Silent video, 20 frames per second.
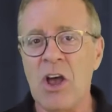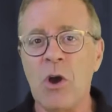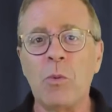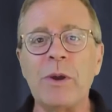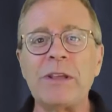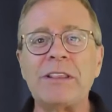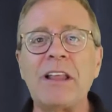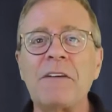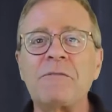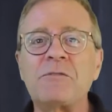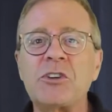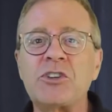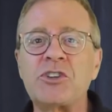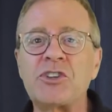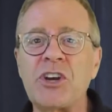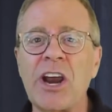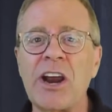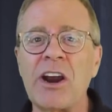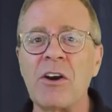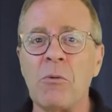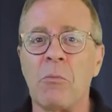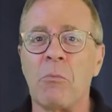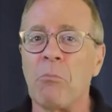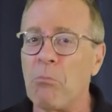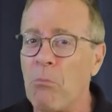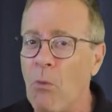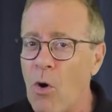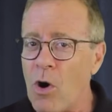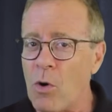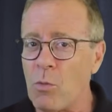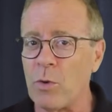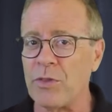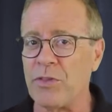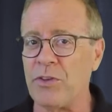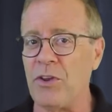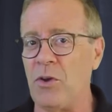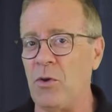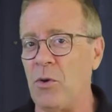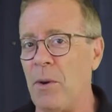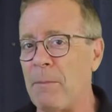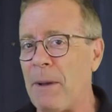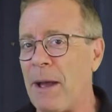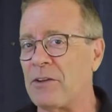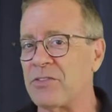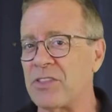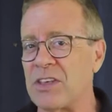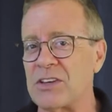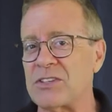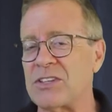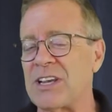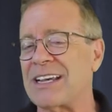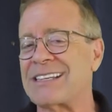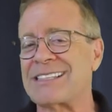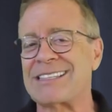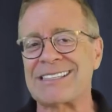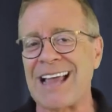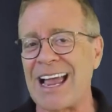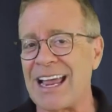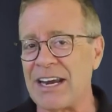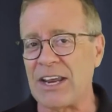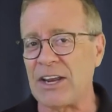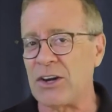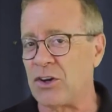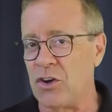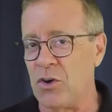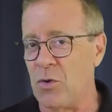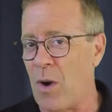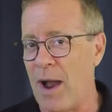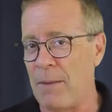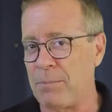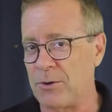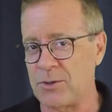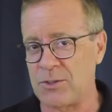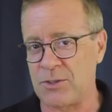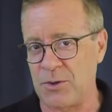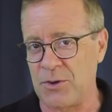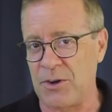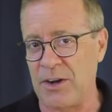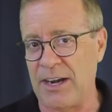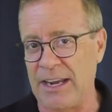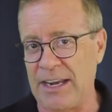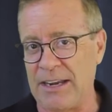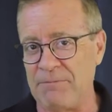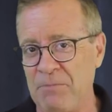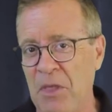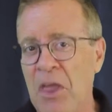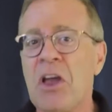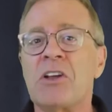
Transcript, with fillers: We'd love to share more with you about this exciting new opportunity.